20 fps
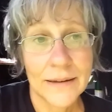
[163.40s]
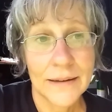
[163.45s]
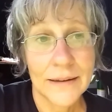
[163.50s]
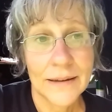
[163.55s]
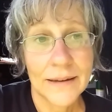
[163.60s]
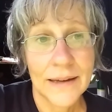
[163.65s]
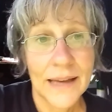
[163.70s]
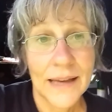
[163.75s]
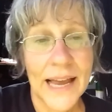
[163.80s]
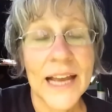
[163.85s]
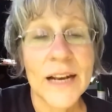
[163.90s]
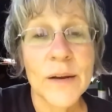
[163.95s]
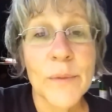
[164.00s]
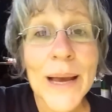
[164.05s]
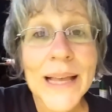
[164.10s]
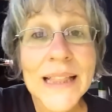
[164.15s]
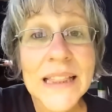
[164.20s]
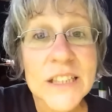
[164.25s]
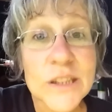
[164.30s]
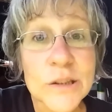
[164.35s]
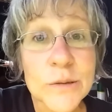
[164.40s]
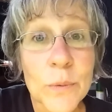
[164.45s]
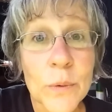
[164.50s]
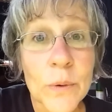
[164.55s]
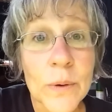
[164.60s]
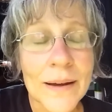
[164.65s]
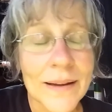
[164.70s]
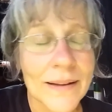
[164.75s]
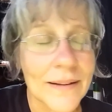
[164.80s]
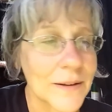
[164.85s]
Anyway, wish,
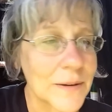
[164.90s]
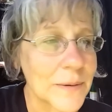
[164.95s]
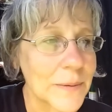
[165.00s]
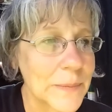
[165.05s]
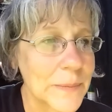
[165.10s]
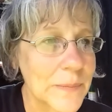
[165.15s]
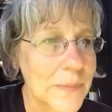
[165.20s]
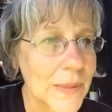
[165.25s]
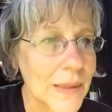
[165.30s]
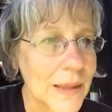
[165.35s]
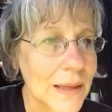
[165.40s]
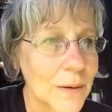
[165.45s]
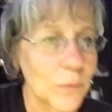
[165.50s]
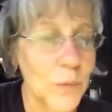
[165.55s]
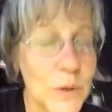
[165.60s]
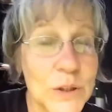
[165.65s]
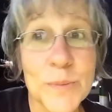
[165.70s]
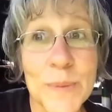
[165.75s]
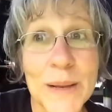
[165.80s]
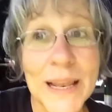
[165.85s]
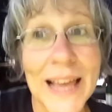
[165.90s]
wish me luck.